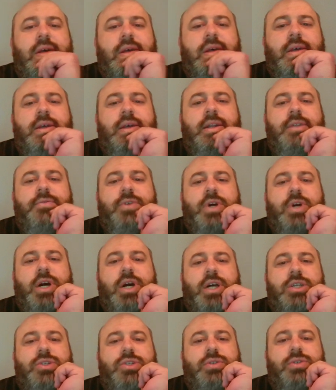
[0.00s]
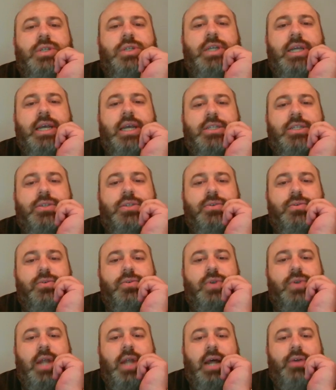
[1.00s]
And if castles, he gets the
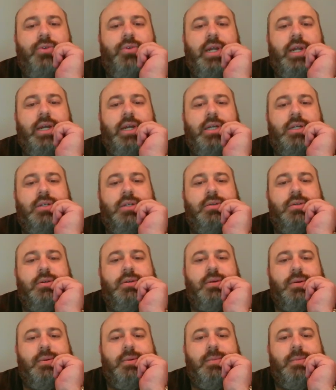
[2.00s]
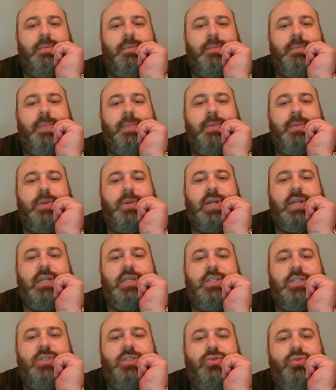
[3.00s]
rook down there. Well, then
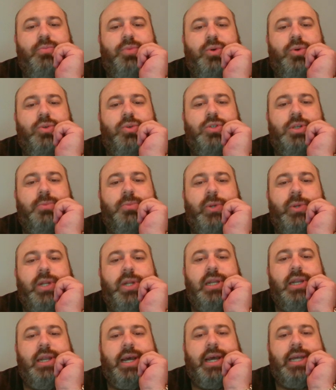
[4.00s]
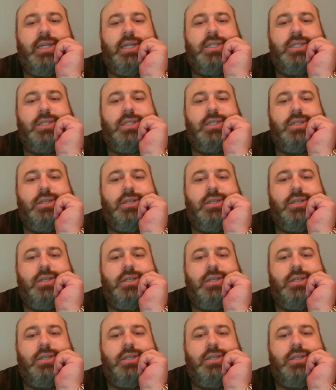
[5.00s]
these 2 pawns are pretty nice.